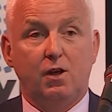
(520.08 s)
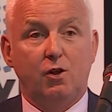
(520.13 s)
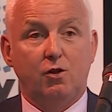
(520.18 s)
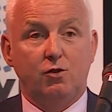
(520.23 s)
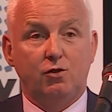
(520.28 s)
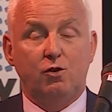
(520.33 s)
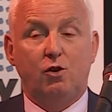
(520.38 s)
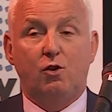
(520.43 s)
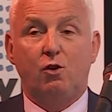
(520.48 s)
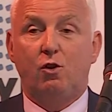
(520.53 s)

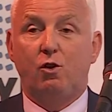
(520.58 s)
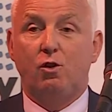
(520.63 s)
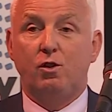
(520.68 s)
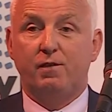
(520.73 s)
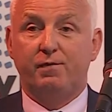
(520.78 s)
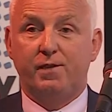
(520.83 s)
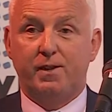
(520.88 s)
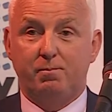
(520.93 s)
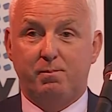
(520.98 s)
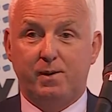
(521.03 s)
Not all
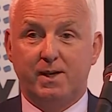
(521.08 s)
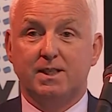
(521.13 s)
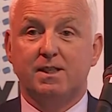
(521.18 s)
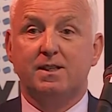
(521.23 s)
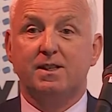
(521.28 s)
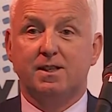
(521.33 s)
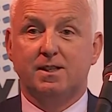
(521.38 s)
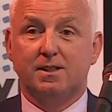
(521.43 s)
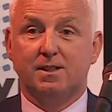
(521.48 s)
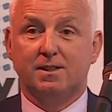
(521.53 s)
of the
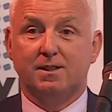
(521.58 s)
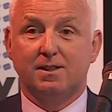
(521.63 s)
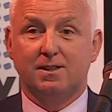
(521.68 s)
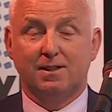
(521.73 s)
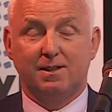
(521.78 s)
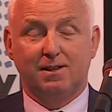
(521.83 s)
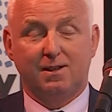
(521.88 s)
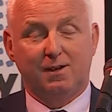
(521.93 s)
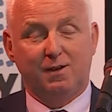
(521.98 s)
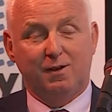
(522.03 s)
business
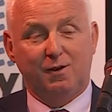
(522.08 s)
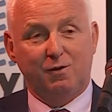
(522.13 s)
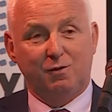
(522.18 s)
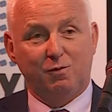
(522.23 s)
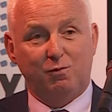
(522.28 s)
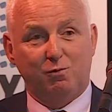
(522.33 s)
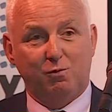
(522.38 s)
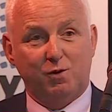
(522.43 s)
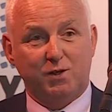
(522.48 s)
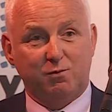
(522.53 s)

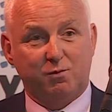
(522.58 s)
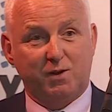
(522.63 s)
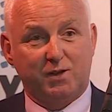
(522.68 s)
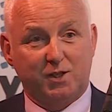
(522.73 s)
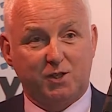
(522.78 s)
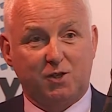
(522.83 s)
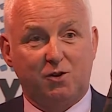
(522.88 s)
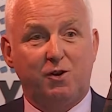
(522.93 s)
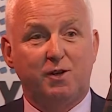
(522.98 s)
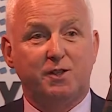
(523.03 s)
was with
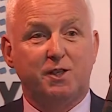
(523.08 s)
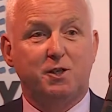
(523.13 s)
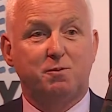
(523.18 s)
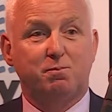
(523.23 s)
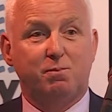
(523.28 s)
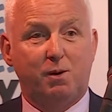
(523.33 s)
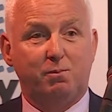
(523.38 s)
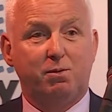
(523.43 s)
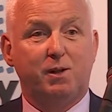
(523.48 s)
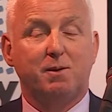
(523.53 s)
Scottish
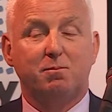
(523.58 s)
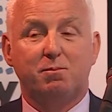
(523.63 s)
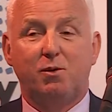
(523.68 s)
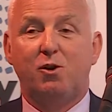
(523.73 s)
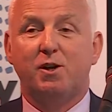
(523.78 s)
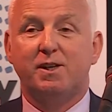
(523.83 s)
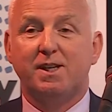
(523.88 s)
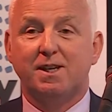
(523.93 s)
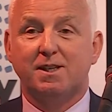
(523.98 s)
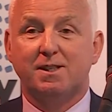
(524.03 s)
public
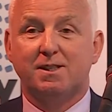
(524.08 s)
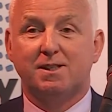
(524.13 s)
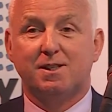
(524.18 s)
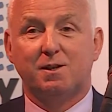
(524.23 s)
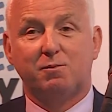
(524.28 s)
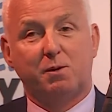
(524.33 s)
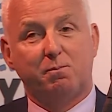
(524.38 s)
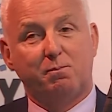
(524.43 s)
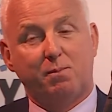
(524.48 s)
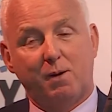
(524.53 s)
bodies. There
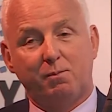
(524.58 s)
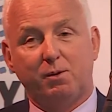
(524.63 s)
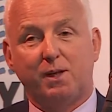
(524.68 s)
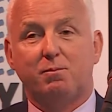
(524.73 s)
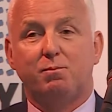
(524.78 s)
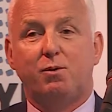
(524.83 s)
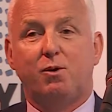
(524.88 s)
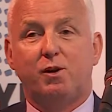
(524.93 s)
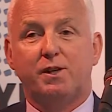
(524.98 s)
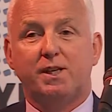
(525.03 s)
were public
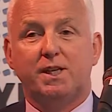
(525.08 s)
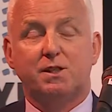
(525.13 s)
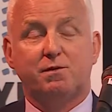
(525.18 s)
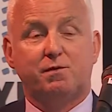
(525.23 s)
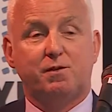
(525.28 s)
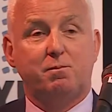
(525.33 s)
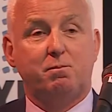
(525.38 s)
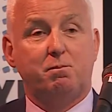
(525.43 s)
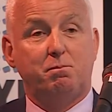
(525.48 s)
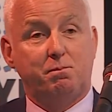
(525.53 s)
bodies
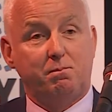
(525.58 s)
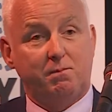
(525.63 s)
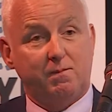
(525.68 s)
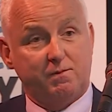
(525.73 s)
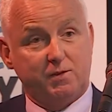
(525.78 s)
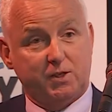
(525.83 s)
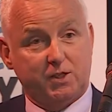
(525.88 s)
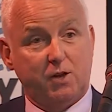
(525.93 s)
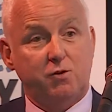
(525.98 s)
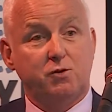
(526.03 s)
from
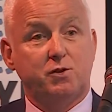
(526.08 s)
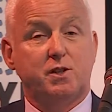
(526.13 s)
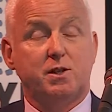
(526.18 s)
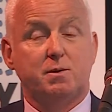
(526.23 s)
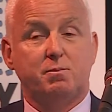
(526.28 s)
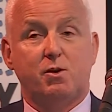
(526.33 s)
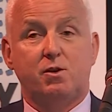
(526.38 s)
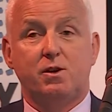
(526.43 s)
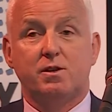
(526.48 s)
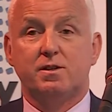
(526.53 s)
south of the
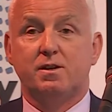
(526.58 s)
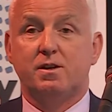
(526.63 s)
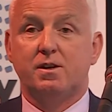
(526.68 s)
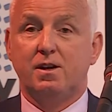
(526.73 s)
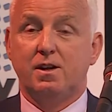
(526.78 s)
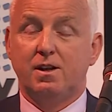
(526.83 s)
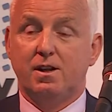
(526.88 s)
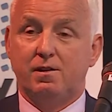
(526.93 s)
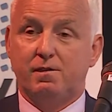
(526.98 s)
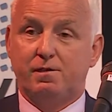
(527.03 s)
border,
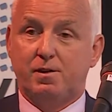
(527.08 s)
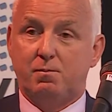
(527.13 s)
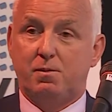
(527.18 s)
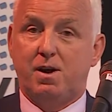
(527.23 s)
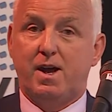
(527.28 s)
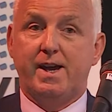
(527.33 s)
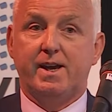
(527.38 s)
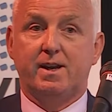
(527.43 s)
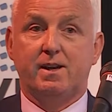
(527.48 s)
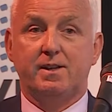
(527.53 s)
from
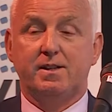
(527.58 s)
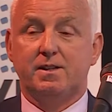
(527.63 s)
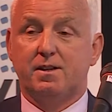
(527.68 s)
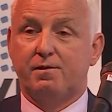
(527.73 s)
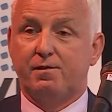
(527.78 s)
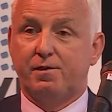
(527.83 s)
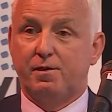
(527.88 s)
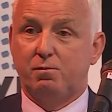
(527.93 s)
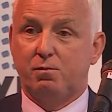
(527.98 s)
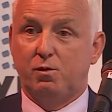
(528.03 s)
Ireland and
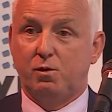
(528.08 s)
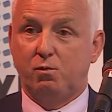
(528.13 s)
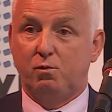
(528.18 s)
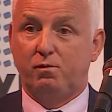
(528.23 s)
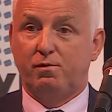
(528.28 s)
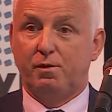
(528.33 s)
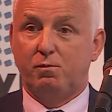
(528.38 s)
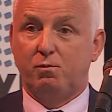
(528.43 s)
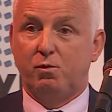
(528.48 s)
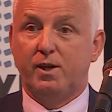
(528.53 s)

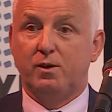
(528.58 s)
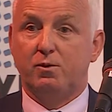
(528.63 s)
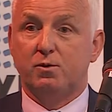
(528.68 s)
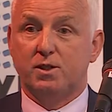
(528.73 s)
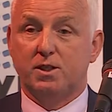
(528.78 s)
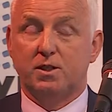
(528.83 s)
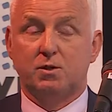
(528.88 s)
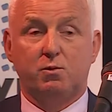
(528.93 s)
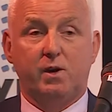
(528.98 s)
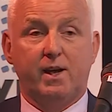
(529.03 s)
from Wales
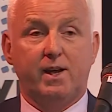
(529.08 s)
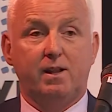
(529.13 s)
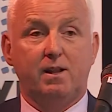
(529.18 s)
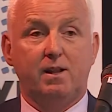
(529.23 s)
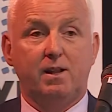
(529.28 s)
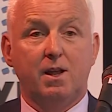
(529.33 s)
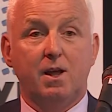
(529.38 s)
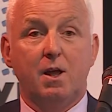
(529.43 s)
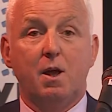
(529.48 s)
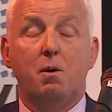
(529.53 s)
as well.
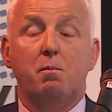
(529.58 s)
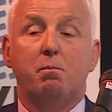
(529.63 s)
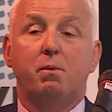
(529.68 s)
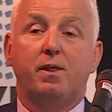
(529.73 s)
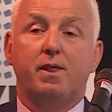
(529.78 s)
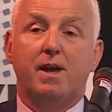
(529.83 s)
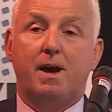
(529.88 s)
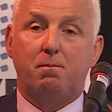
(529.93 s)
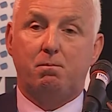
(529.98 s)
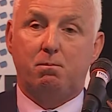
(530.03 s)
But
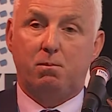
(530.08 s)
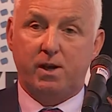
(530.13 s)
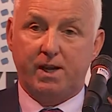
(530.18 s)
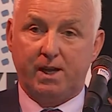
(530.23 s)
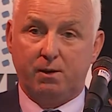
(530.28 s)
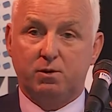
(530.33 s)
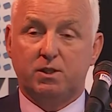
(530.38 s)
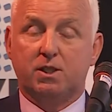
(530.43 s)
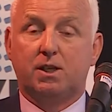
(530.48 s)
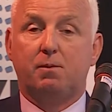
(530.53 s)
that money
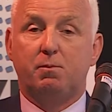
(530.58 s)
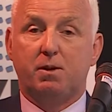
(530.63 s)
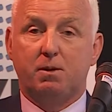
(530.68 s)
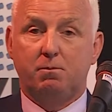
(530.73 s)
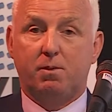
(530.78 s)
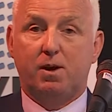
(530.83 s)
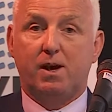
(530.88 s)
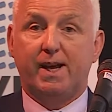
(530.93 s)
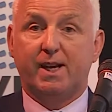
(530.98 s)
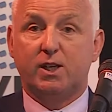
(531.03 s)
was coming
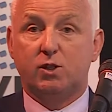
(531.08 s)
back.